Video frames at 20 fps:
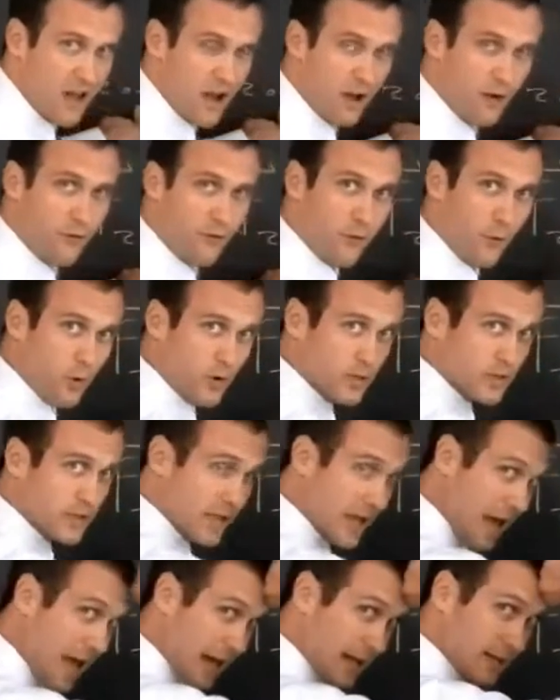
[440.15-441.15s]
a force
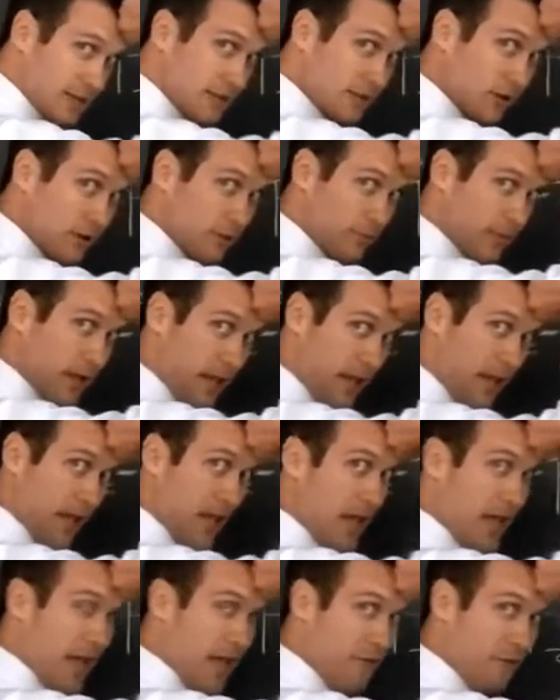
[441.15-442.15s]
acts on me,
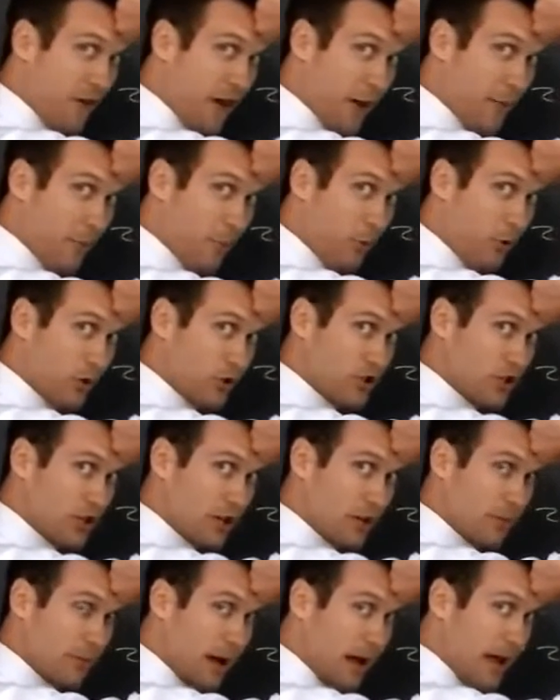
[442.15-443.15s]
if I'm
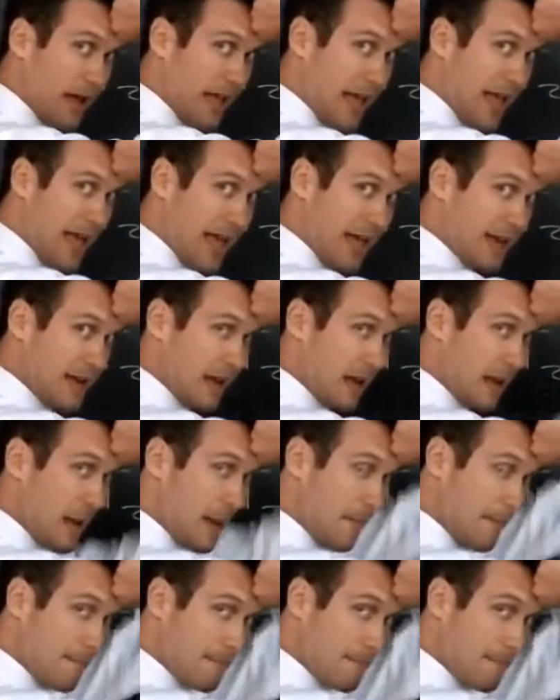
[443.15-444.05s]
pushing my head